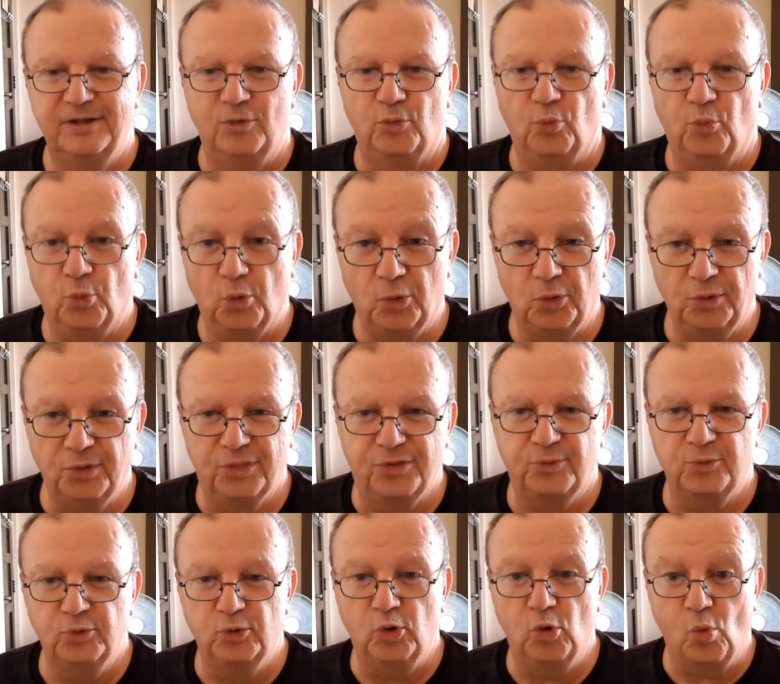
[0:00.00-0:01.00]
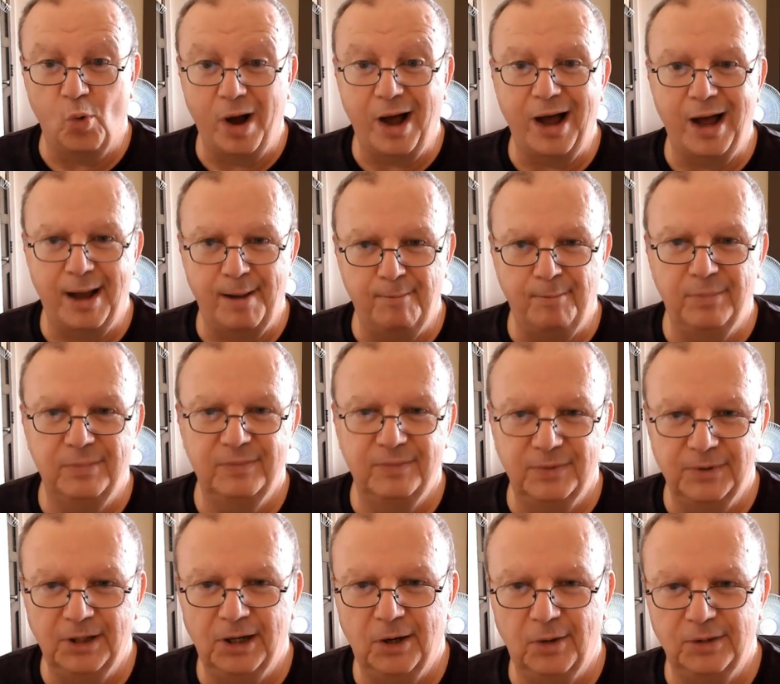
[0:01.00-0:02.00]
rolled through Guam,
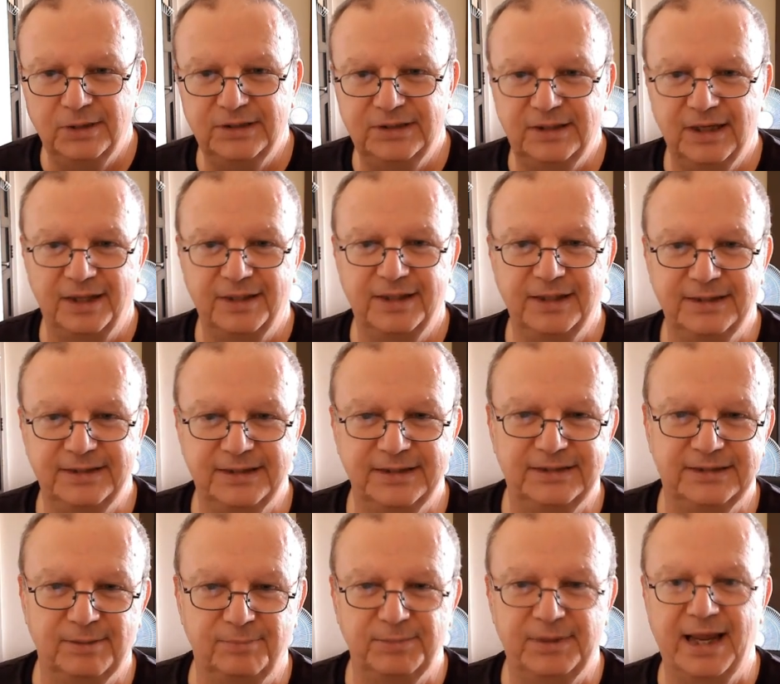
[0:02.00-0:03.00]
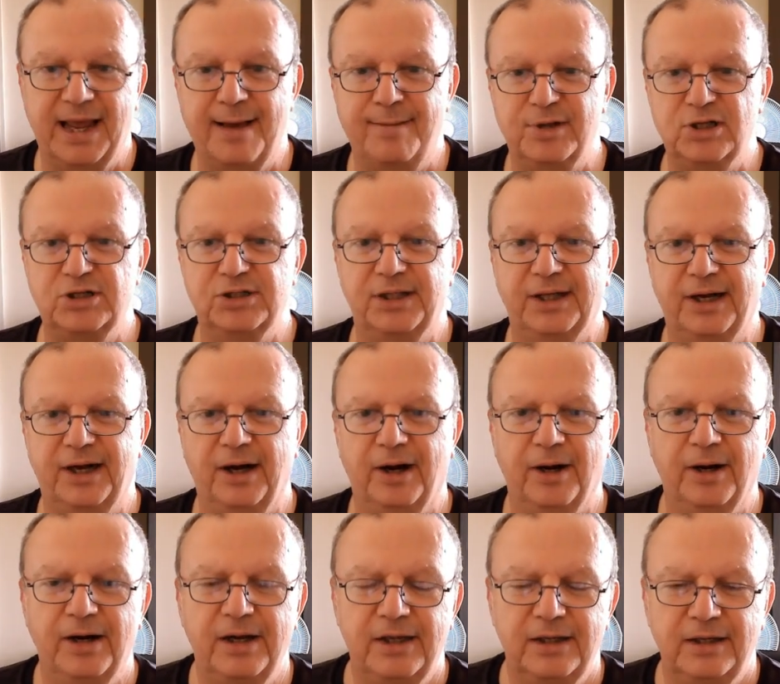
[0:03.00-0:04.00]
you know, and I think did some damage
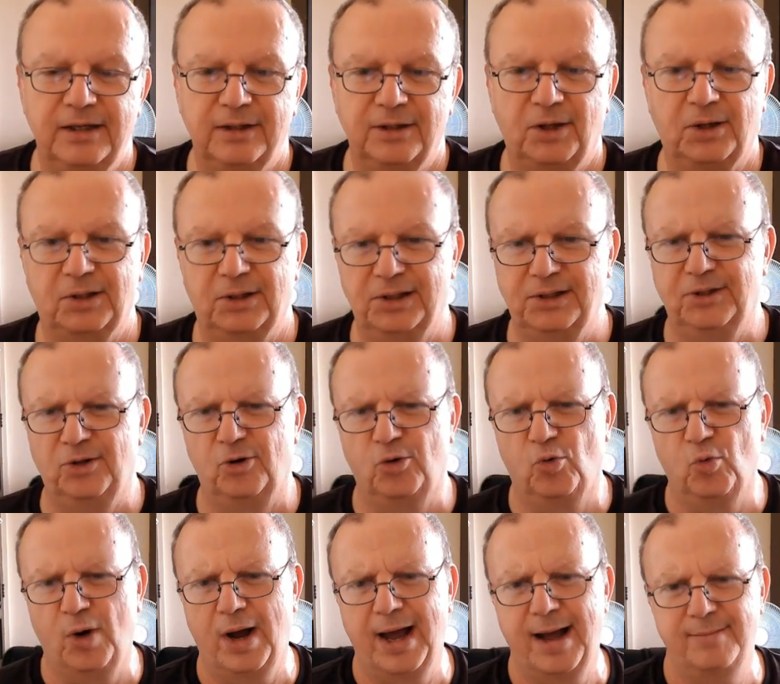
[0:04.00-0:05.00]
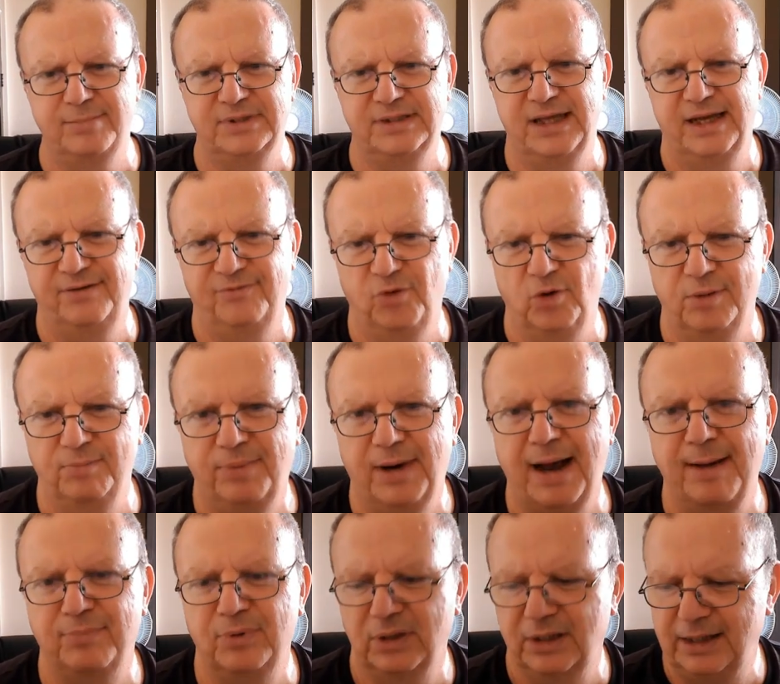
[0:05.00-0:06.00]
there. Luckily, though, Guam's not a very
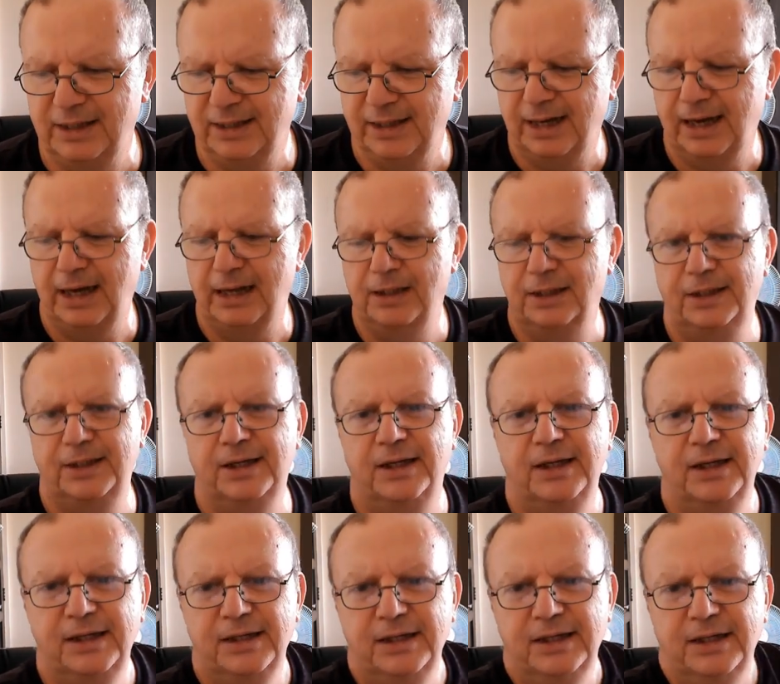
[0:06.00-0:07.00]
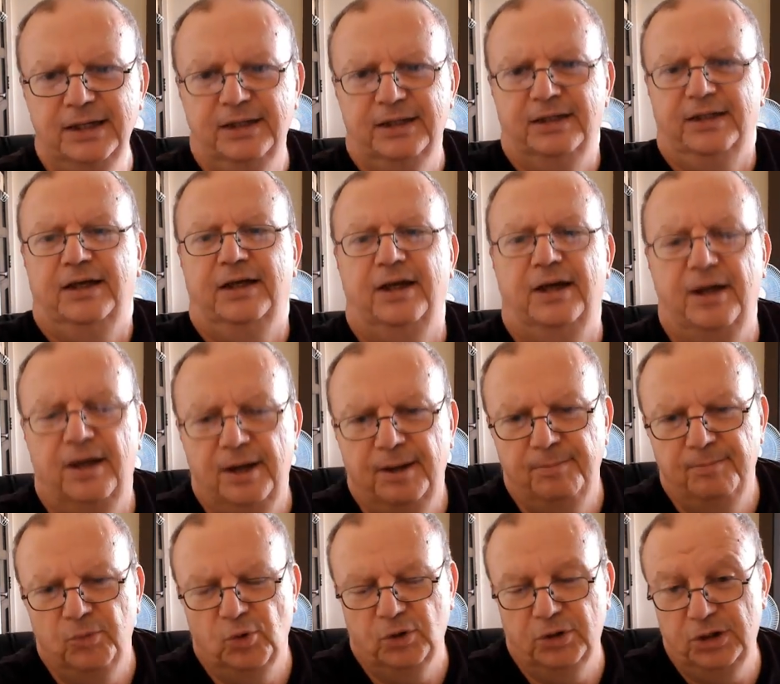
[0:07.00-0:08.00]
populated island
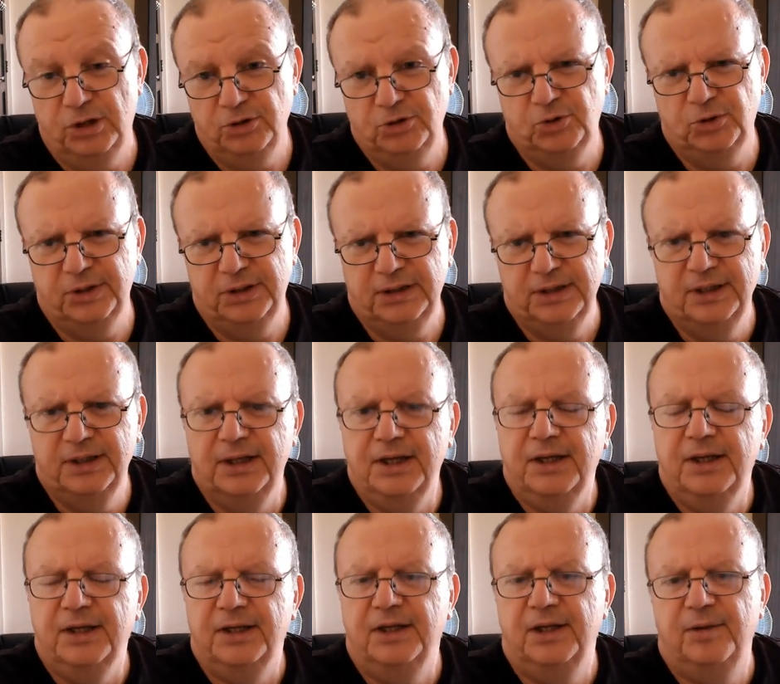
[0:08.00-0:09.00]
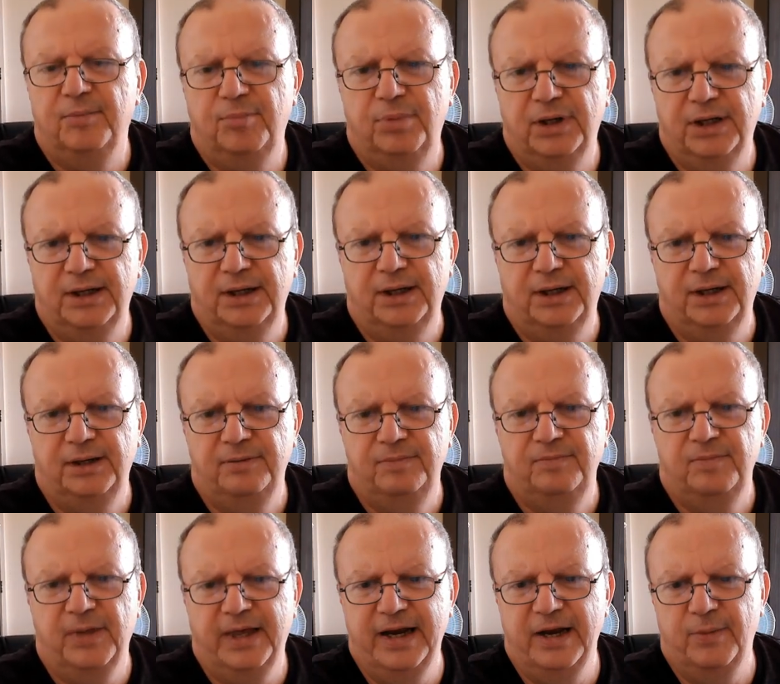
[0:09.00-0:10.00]
or country. But
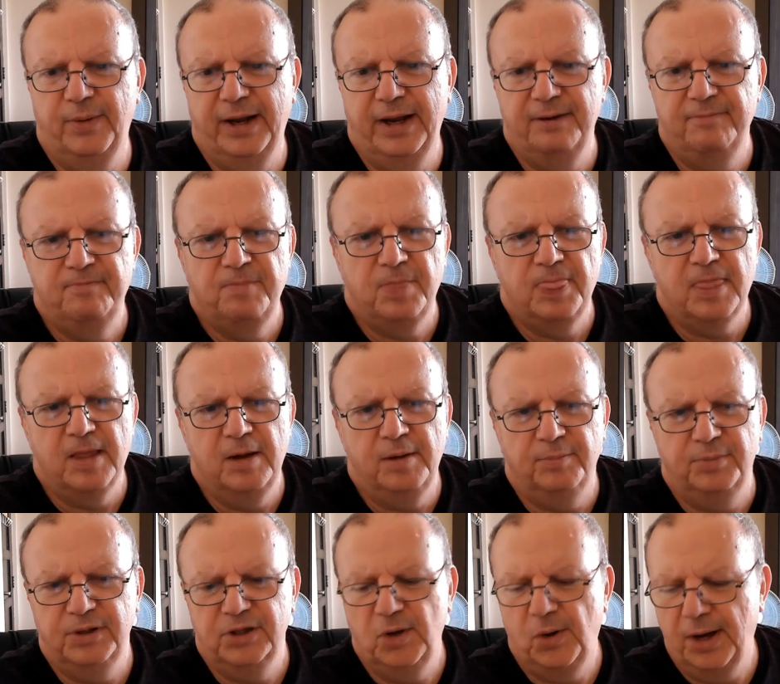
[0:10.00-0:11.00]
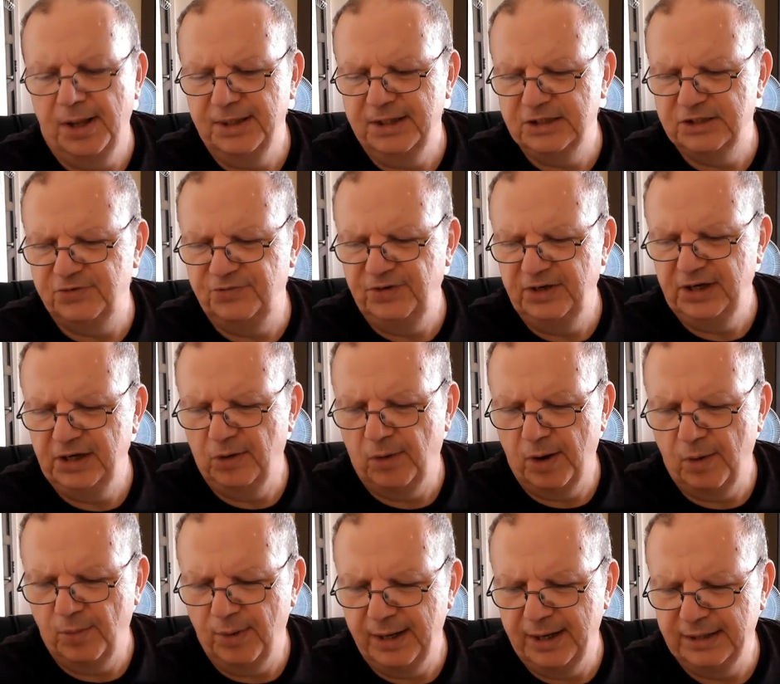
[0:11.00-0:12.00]
anyway, but you know, on this video,
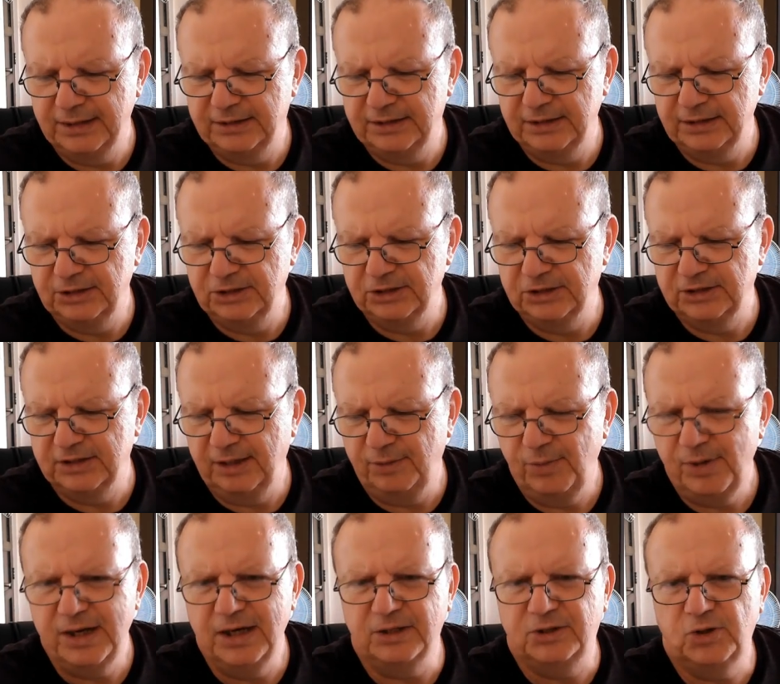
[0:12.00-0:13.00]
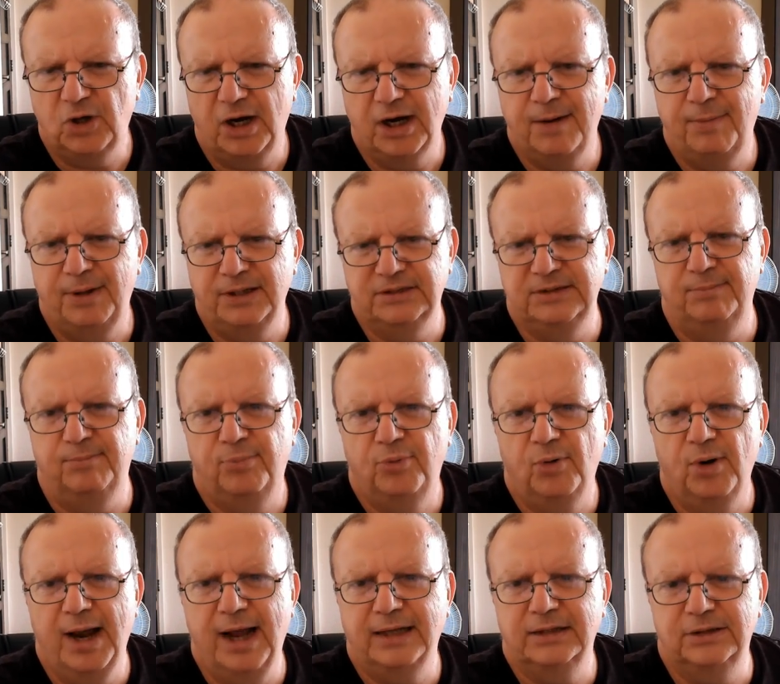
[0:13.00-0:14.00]
I wanted to talk about some
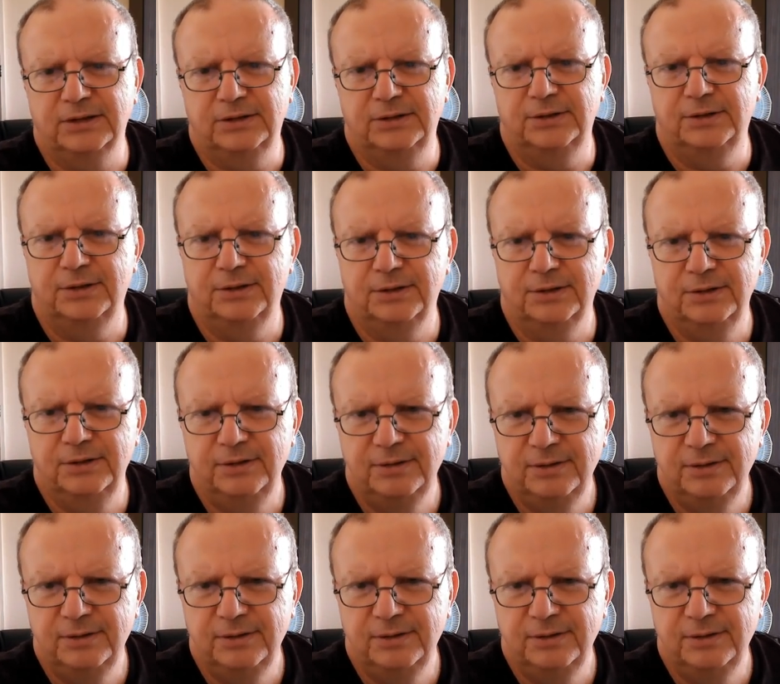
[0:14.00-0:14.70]
practical